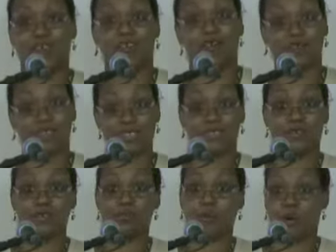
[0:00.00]
forced to
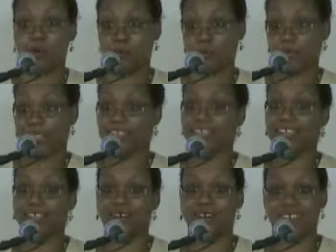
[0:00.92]
use PowerPoint
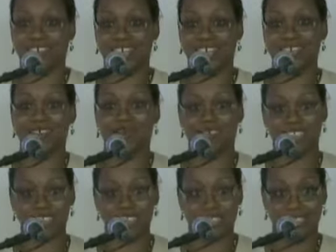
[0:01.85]
in the context of
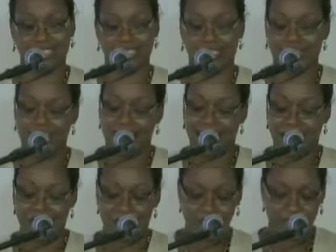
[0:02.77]
teaching.
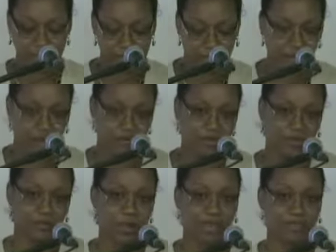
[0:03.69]
Started off
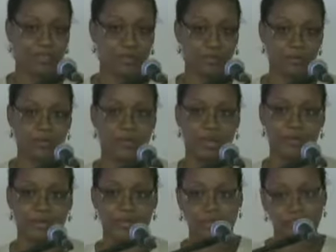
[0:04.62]
in the master's
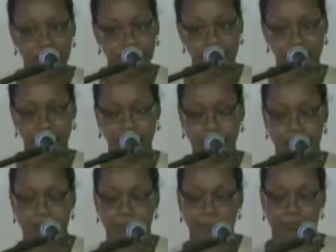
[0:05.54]
program in the
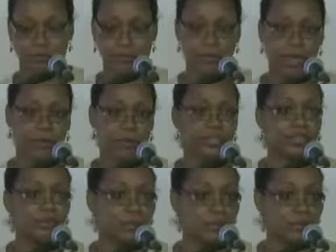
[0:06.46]

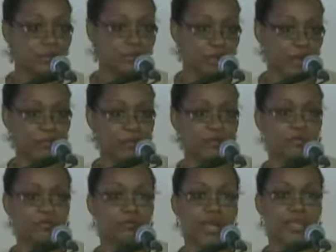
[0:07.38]
MITP program,
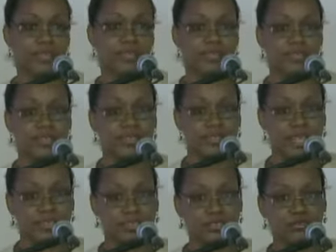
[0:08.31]
Masters in
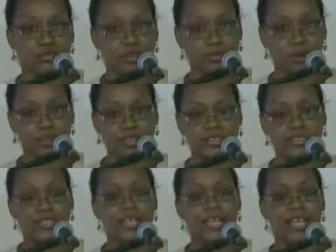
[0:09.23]
International Trade
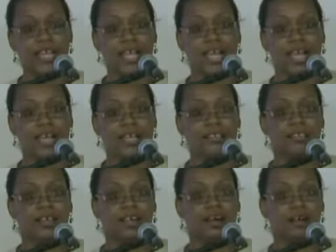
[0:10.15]
Policy, and